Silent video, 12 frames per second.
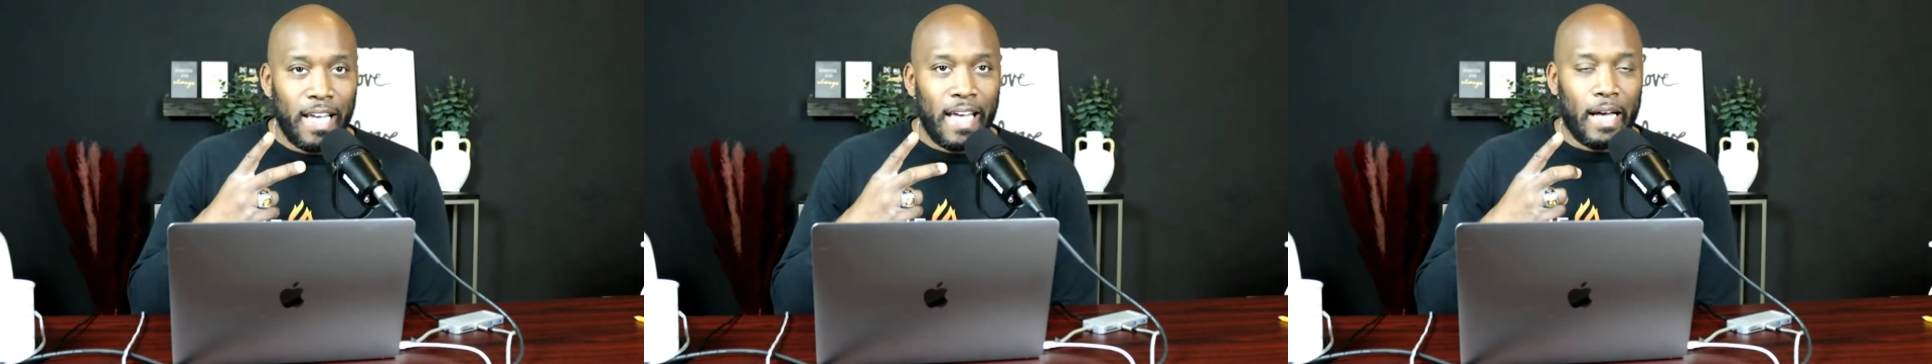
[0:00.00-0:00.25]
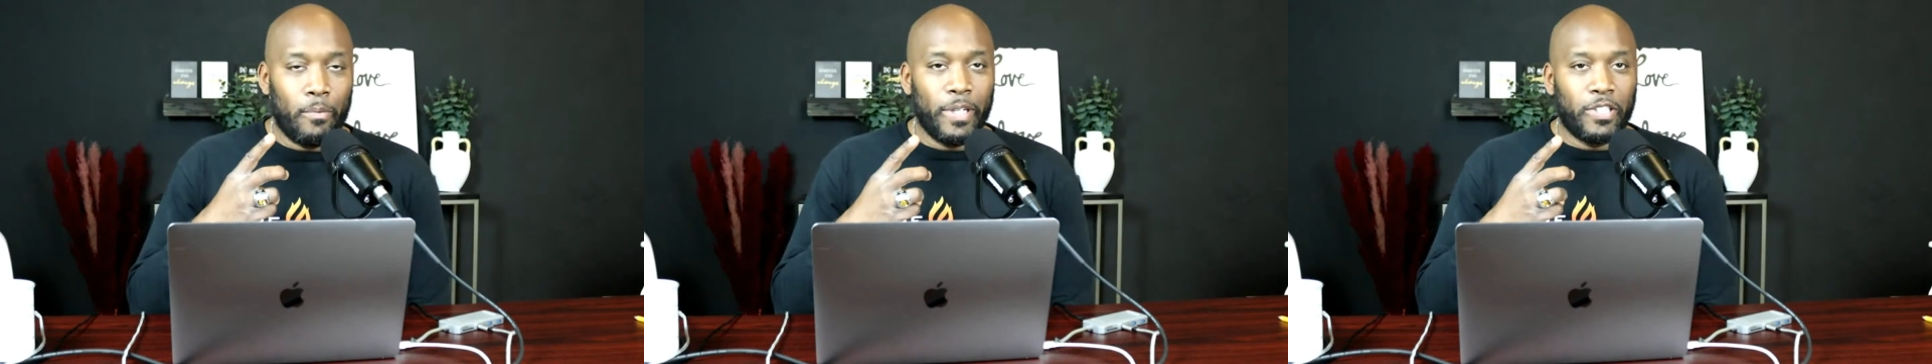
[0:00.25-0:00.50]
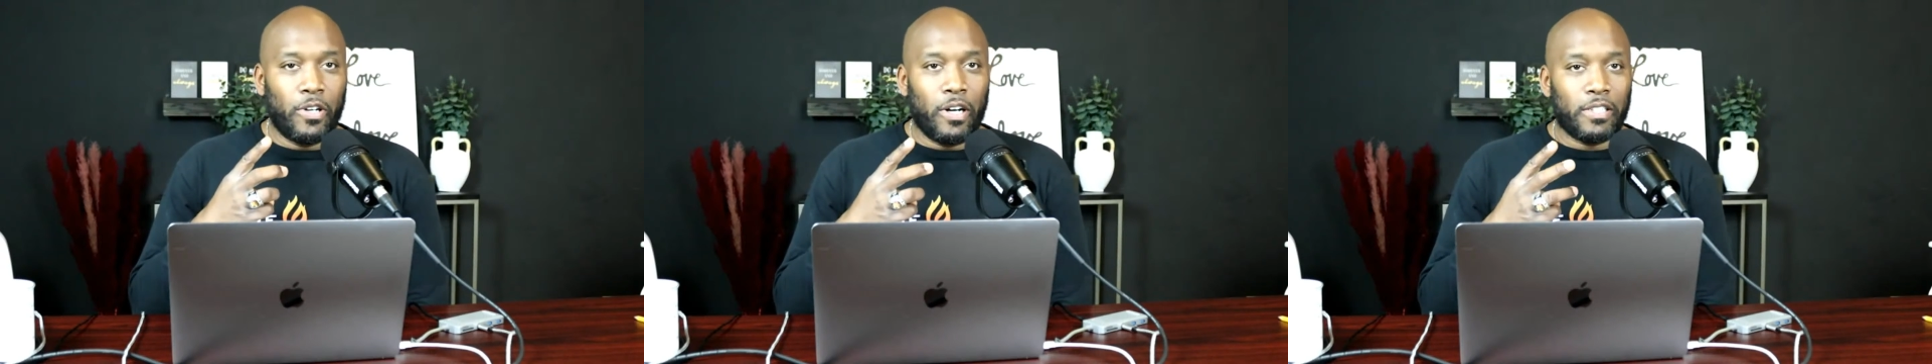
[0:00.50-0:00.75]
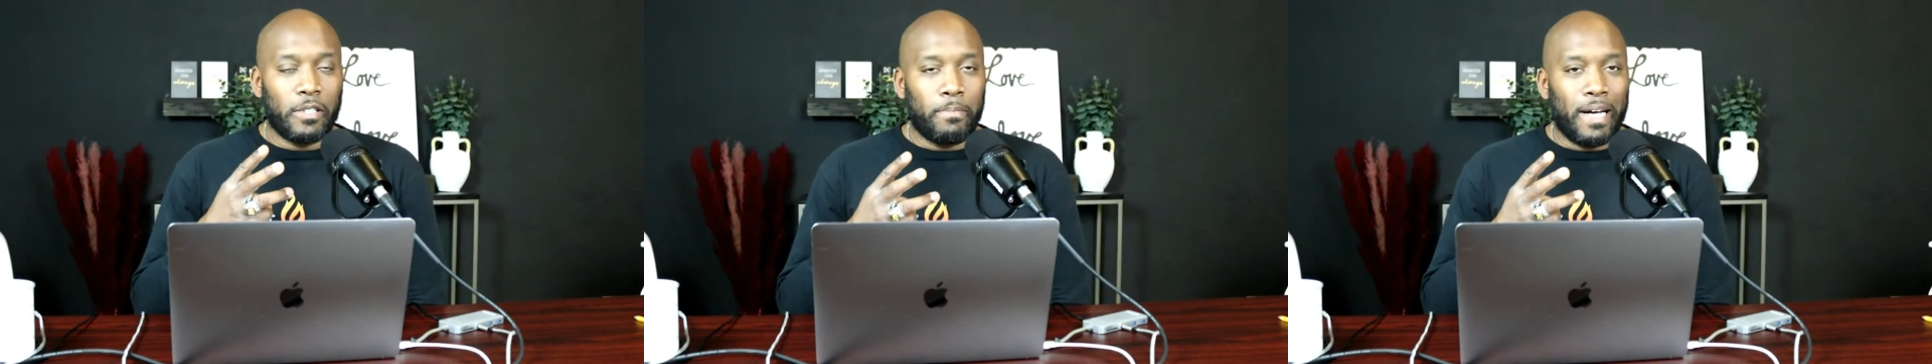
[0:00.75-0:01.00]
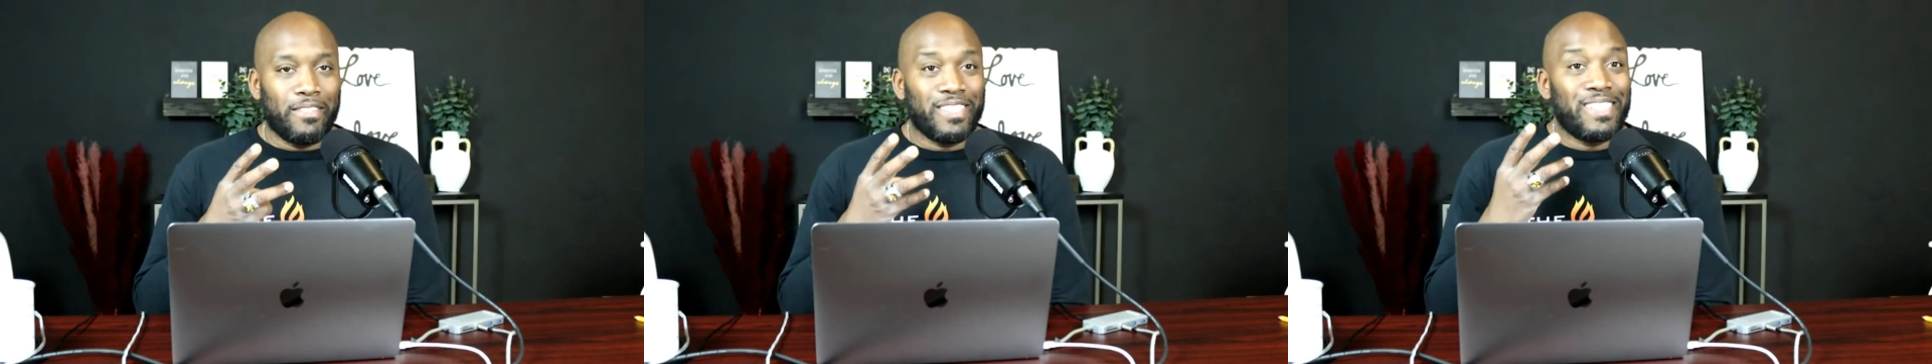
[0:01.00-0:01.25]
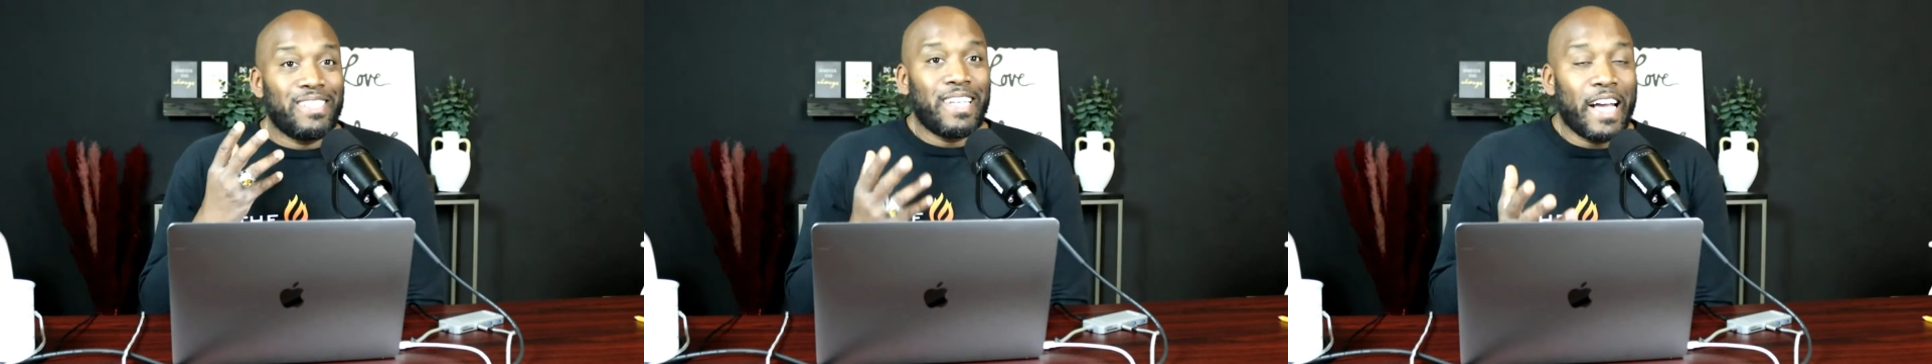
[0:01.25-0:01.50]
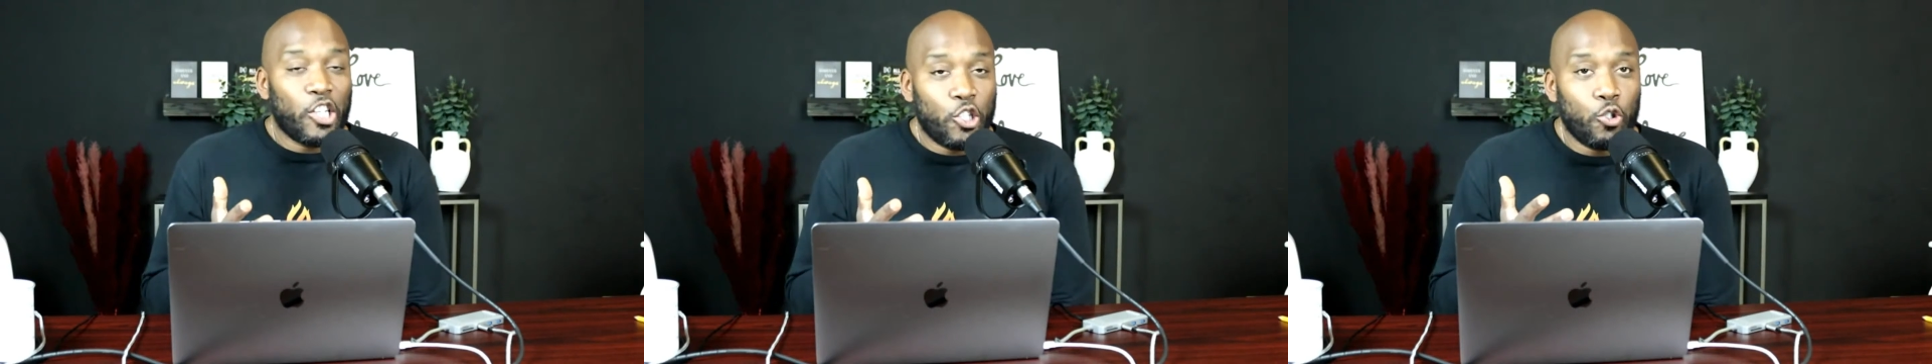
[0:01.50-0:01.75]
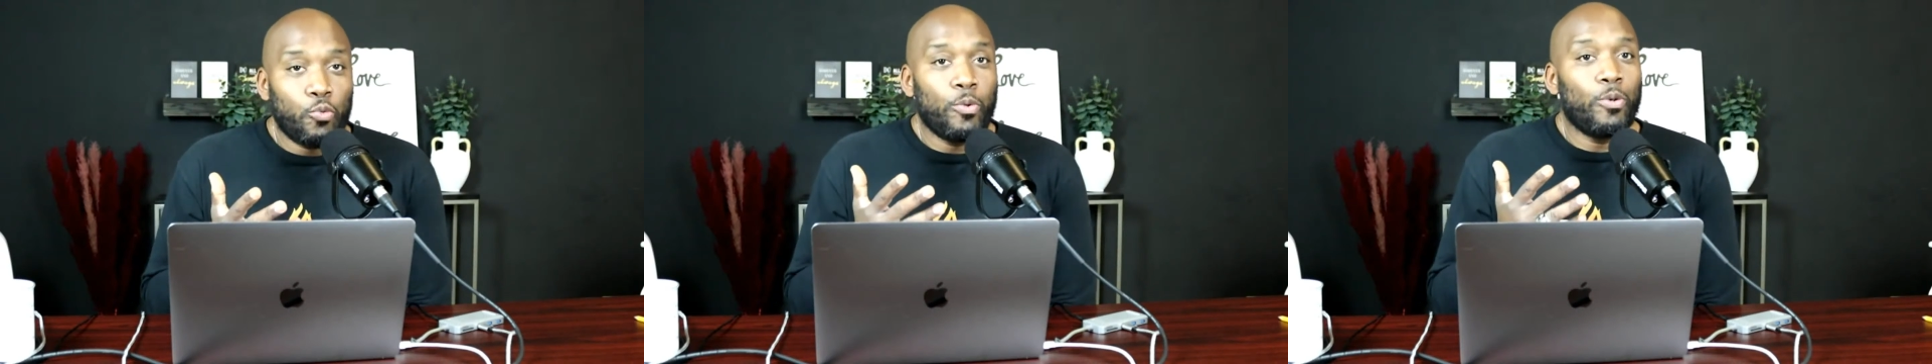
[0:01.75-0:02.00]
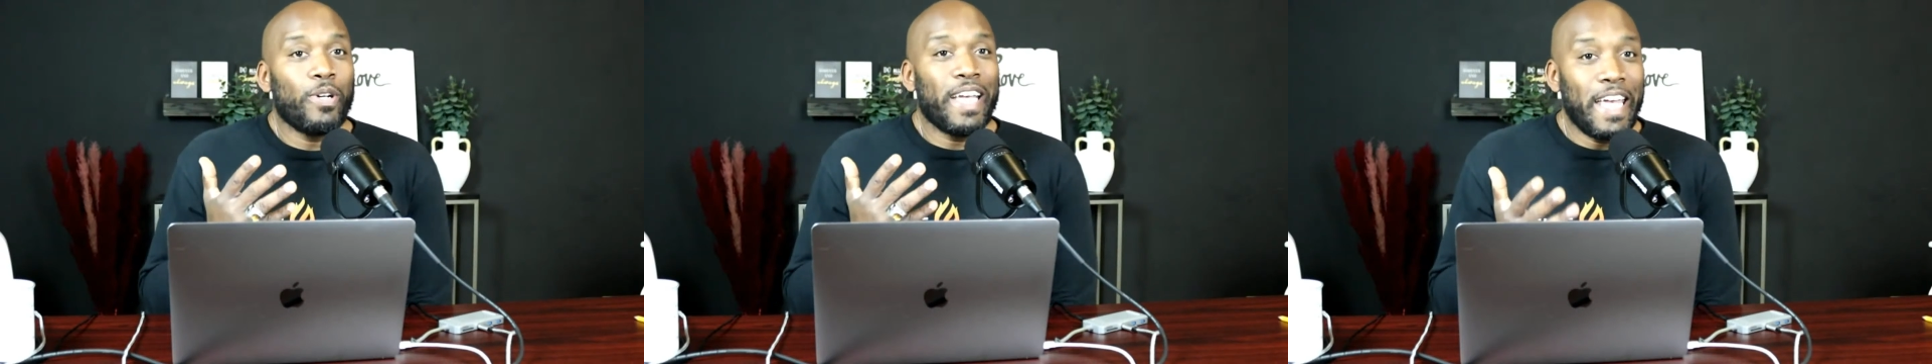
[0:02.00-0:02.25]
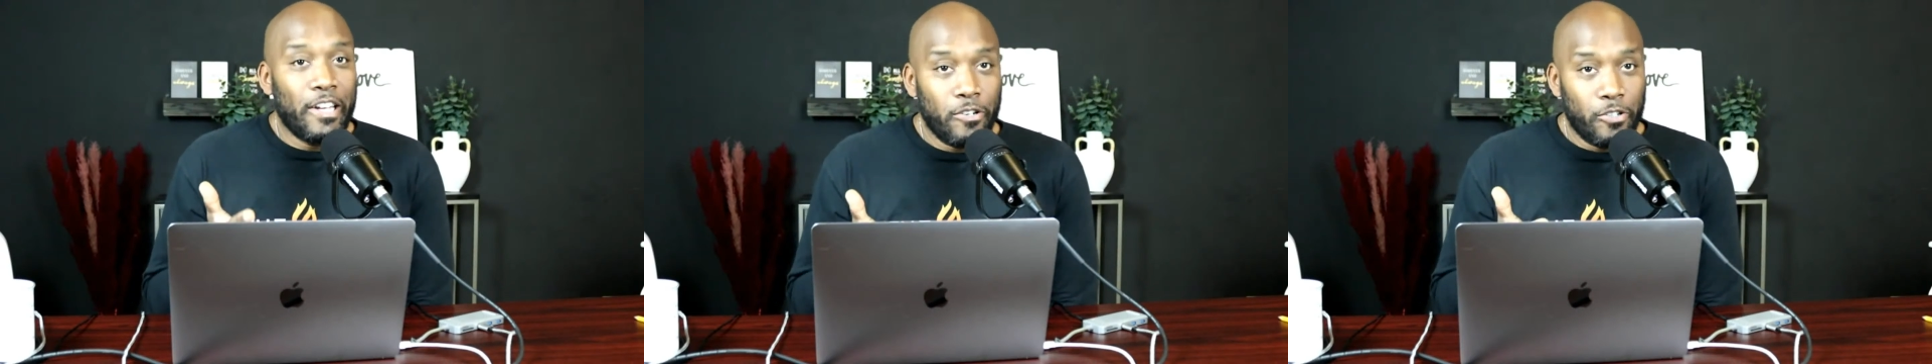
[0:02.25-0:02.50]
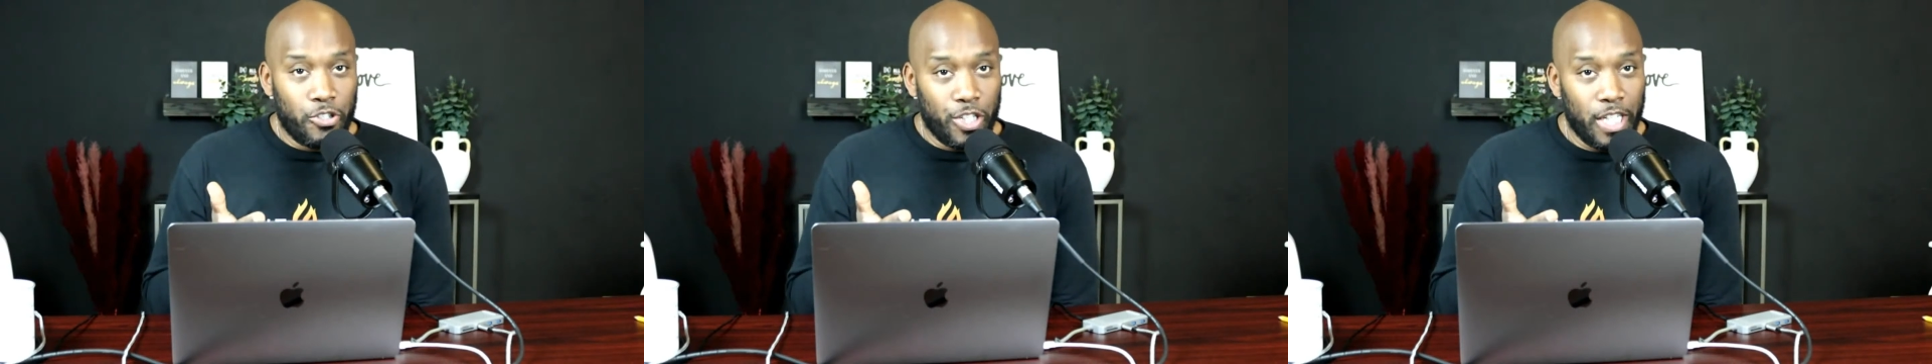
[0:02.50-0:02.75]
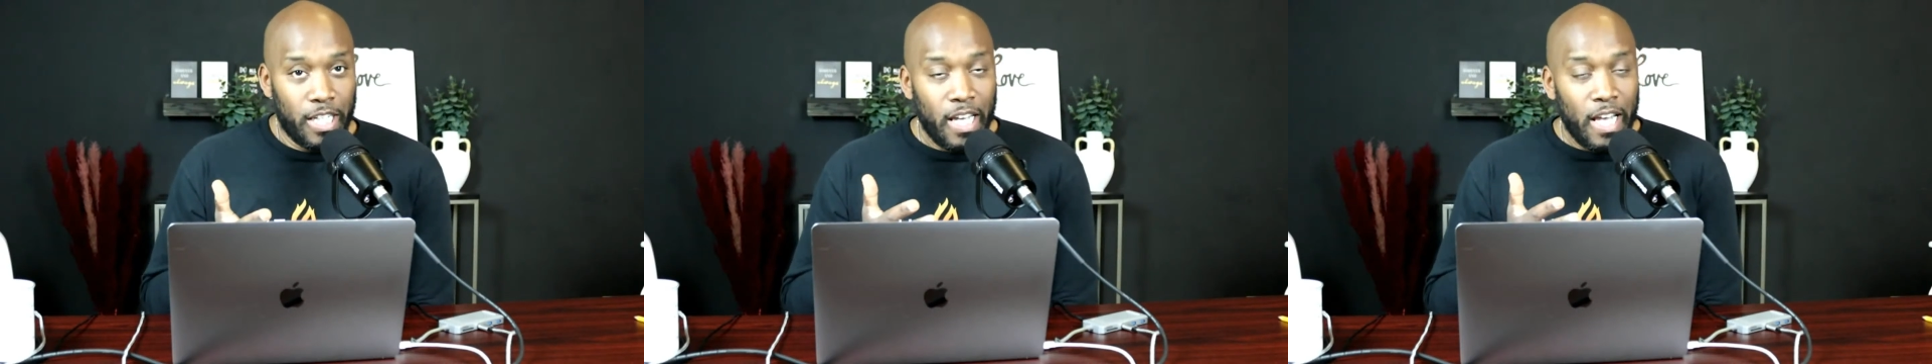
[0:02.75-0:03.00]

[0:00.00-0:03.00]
and we talked about sexual energy.